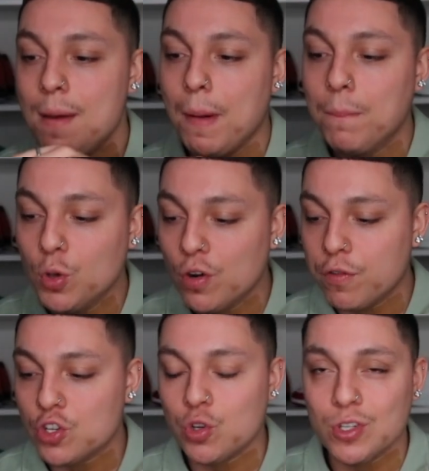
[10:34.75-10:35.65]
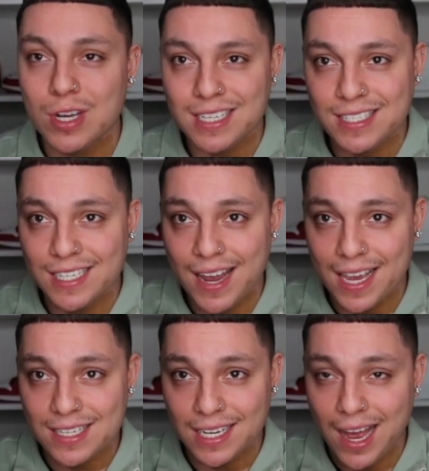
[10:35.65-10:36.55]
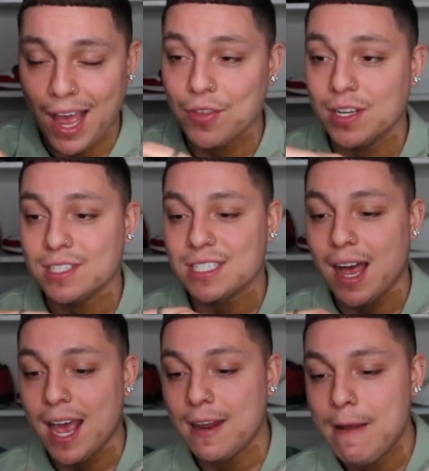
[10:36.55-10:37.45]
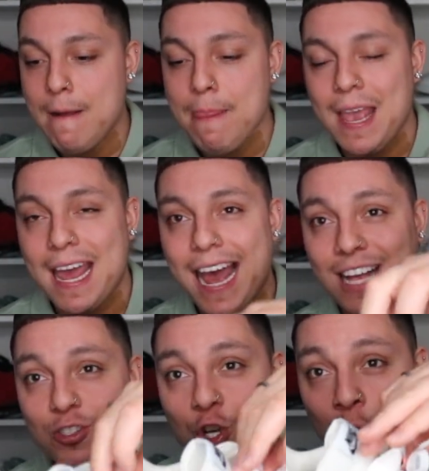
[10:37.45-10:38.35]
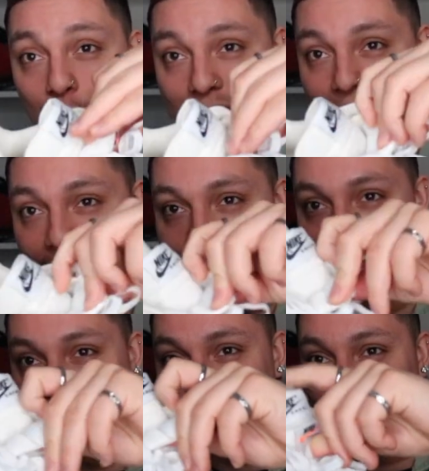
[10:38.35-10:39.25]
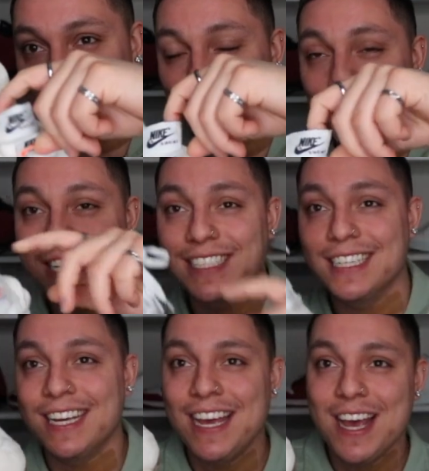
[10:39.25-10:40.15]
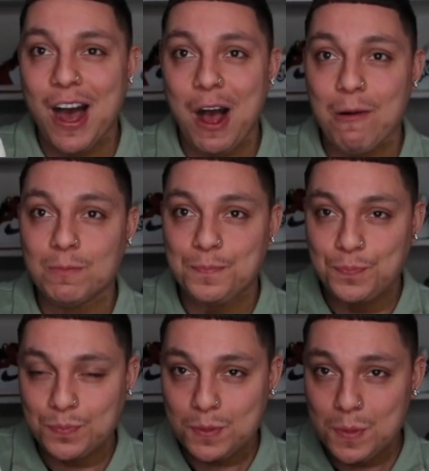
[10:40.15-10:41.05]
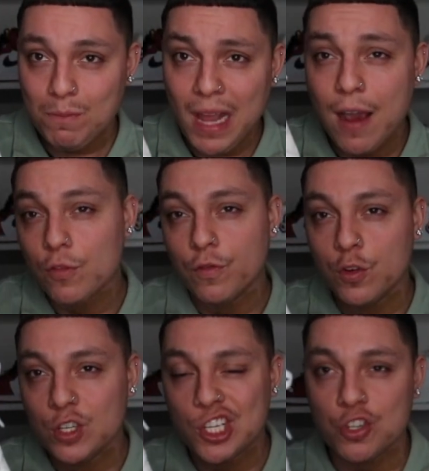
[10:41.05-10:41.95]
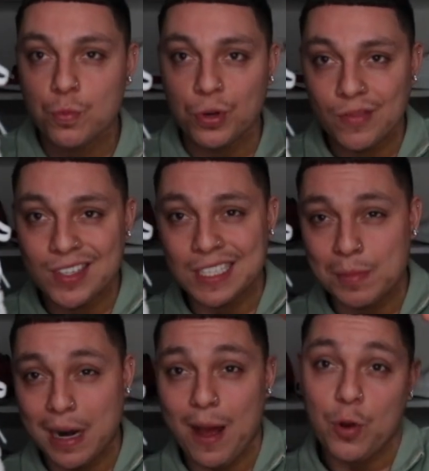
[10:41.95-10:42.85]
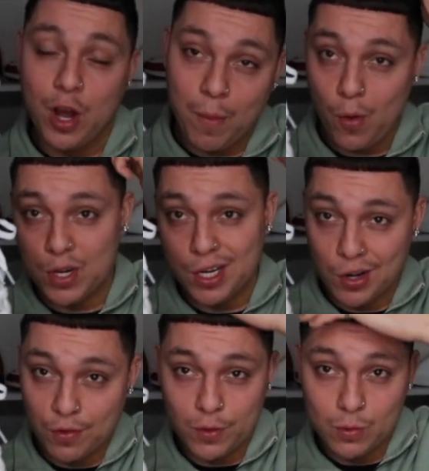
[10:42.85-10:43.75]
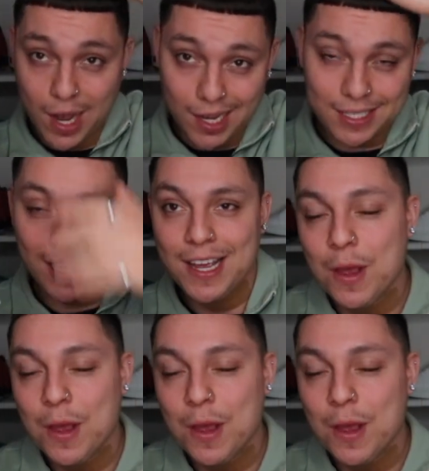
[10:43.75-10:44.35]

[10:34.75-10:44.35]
But beautiful shoe, as you guys can see, Nike Sacai on the inside, and it has two tongues, which is crazy. um I've reviewed the shoe previously, but I will come out with another review, guys.